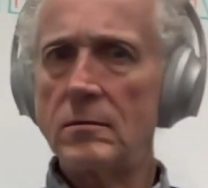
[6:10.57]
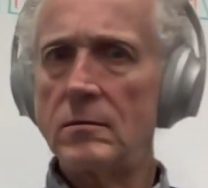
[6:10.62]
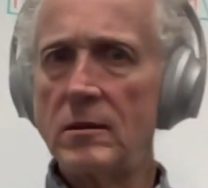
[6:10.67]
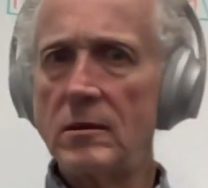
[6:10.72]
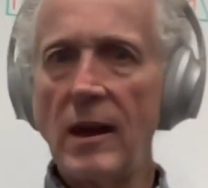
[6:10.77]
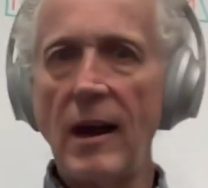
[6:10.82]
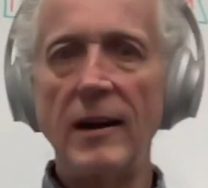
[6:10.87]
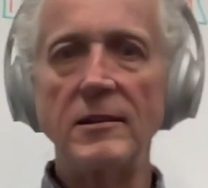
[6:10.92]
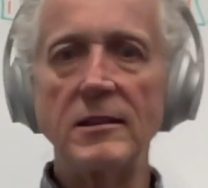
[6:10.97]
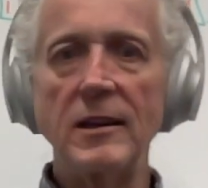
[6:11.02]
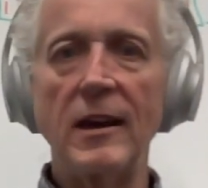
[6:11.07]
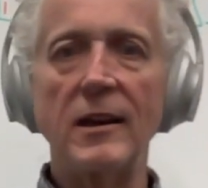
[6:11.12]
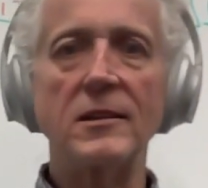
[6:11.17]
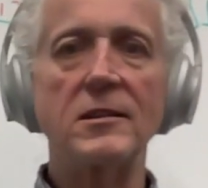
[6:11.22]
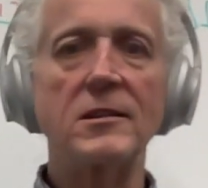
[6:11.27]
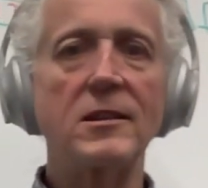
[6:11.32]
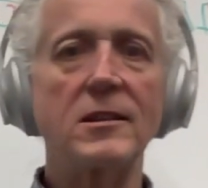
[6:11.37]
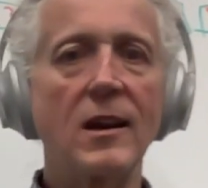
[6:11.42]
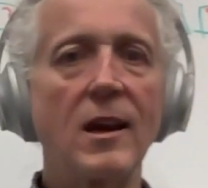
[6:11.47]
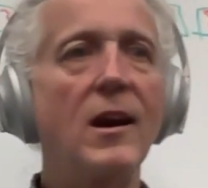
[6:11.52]
Yeah,
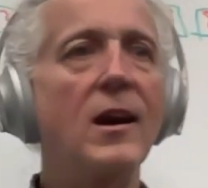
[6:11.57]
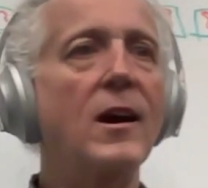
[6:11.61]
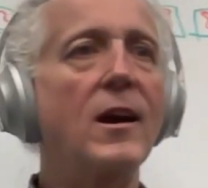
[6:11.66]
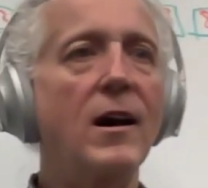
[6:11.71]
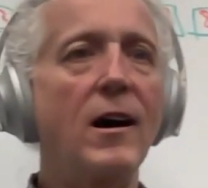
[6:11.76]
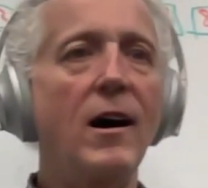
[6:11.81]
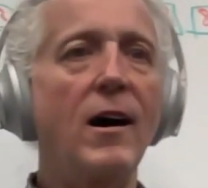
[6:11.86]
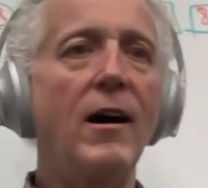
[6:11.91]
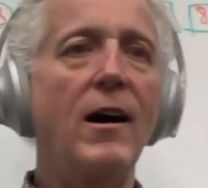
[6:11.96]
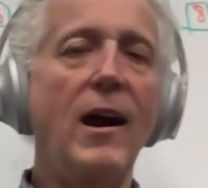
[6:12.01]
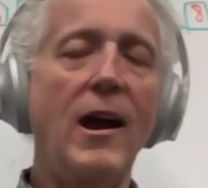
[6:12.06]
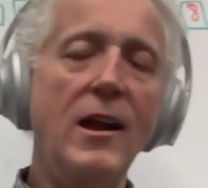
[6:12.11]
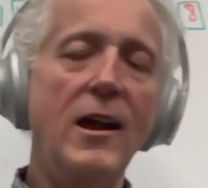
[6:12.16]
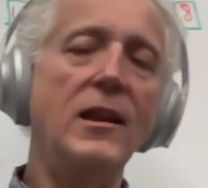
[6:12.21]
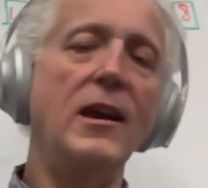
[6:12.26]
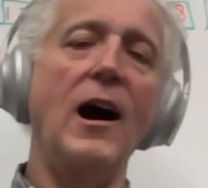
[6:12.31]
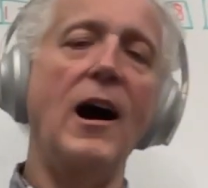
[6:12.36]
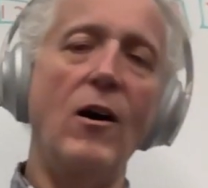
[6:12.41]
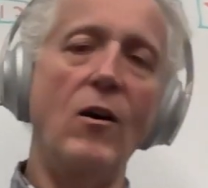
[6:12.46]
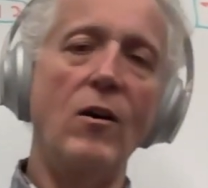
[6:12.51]
six. Uh,
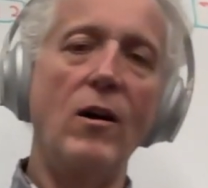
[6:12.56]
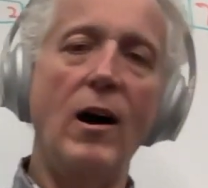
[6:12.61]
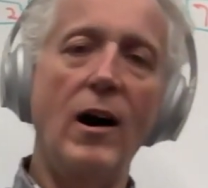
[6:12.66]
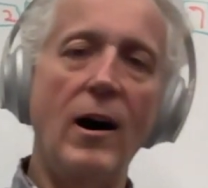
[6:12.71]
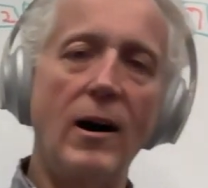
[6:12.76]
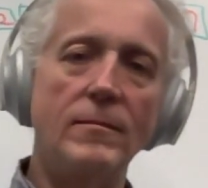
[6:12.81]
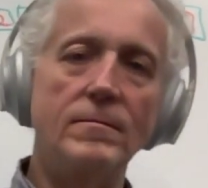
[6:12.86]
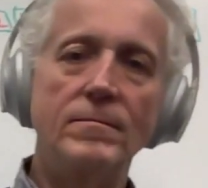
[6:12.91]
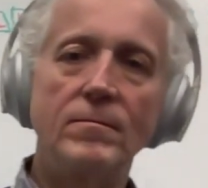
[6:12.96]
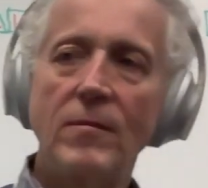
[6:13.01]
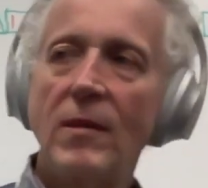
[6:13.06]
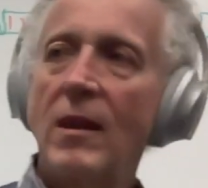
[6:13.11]
anyhow, um,